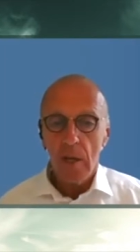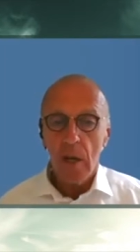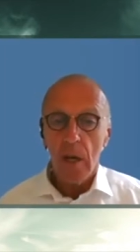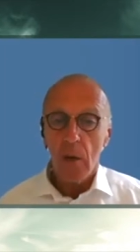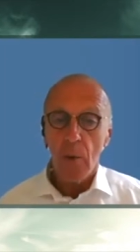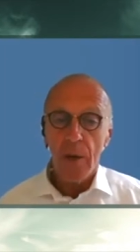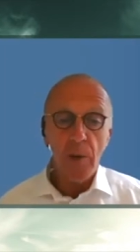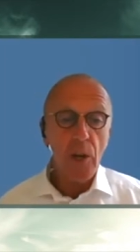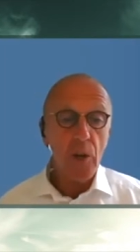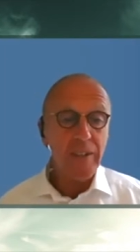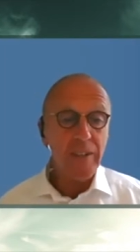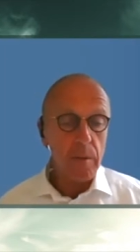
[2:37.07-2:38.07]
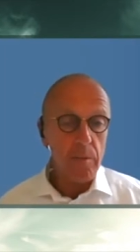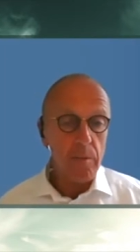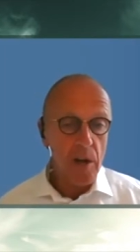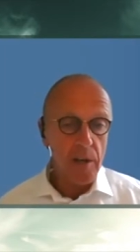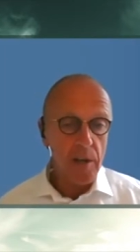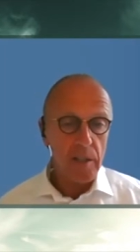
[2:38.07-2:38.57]
Uh, when we look at the
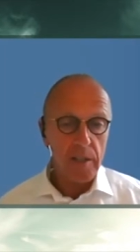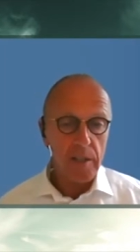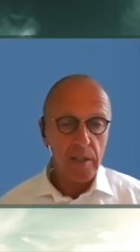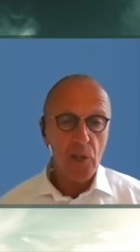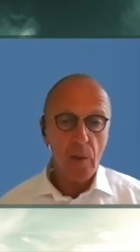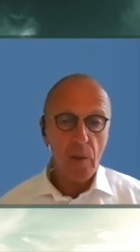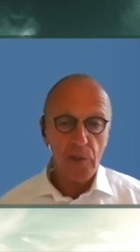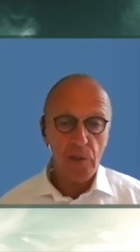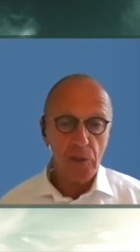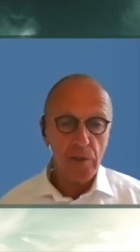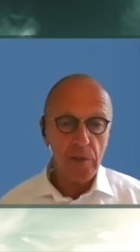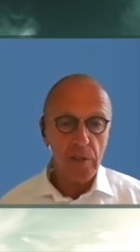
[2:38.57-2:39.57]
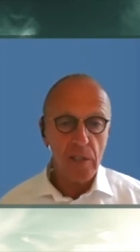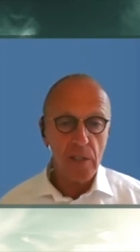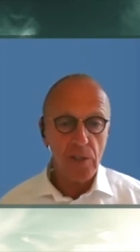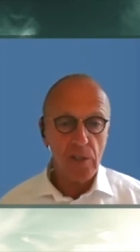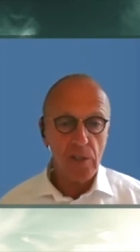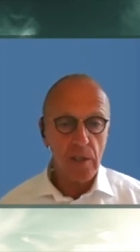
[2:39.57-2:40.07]
market, the
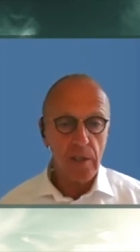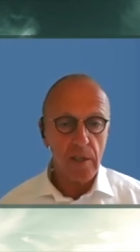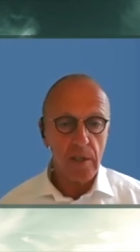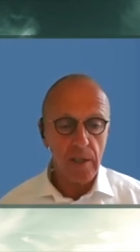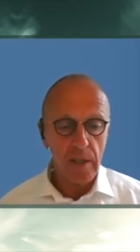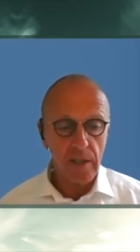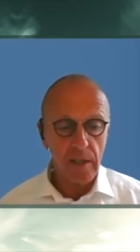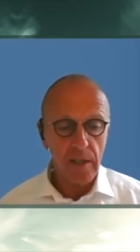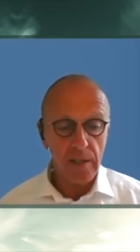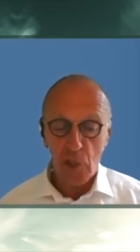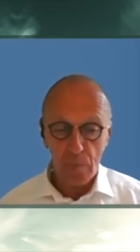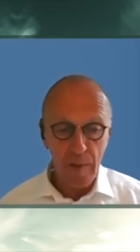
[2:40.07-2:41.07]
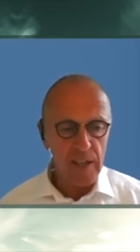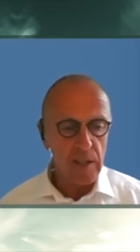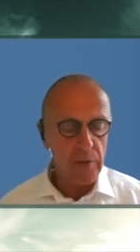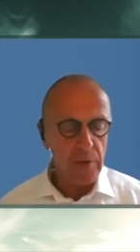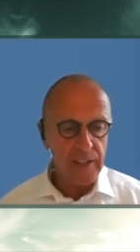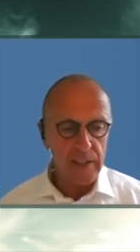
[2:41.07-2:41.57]
opportunities, uh, uh despite
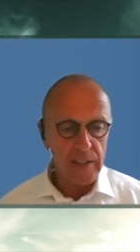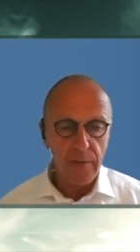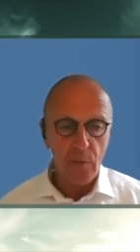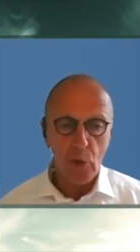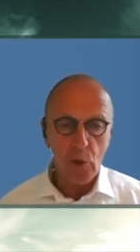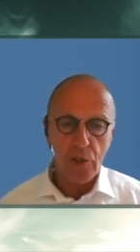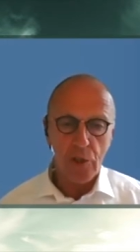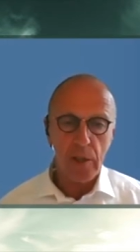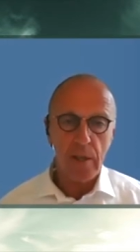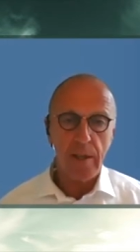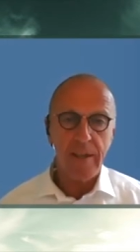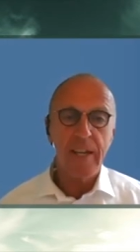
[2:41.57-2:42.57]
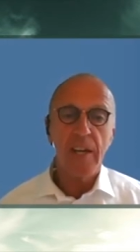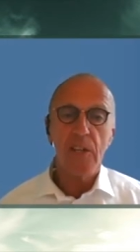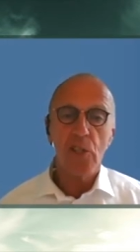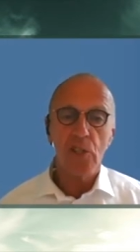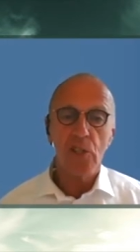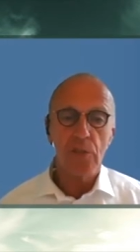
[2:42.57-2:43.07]
the fact that, of course, uh, in
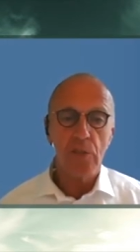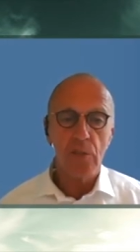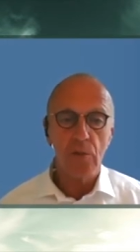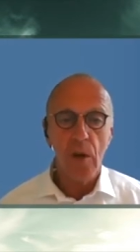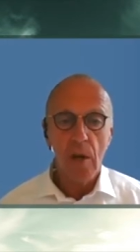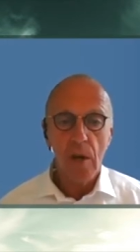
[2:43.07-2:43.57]
addition to